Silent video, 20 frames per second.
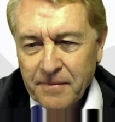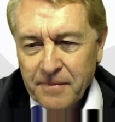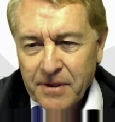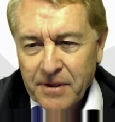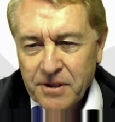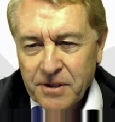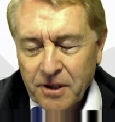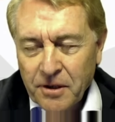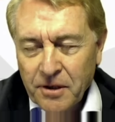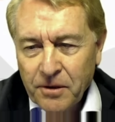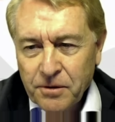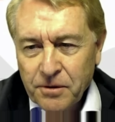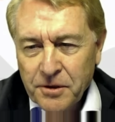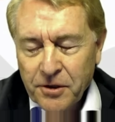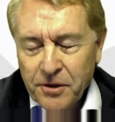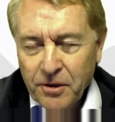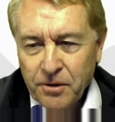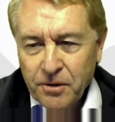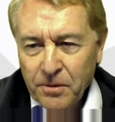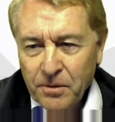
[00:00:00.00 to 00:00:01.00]

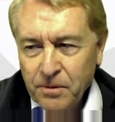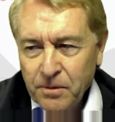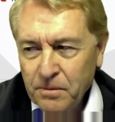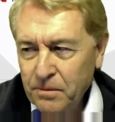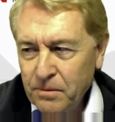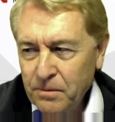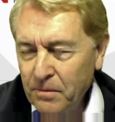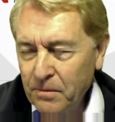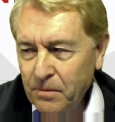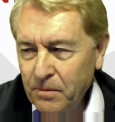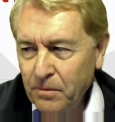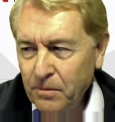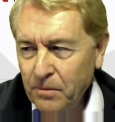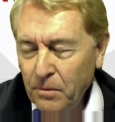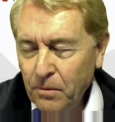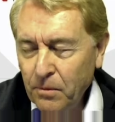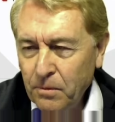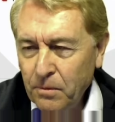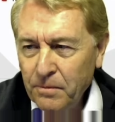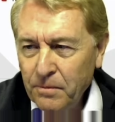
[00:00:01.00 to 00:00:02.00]
So
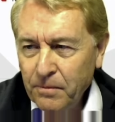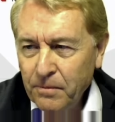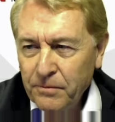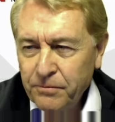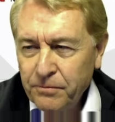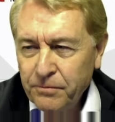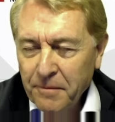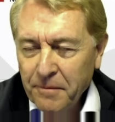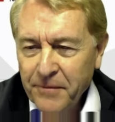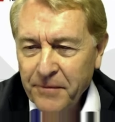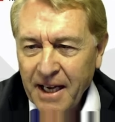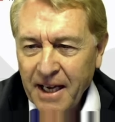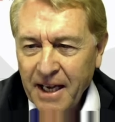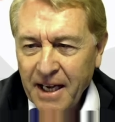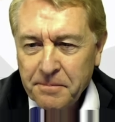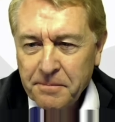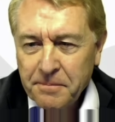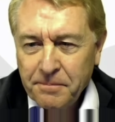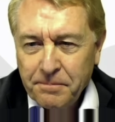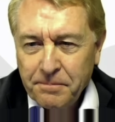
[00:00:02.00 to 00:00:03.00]
from that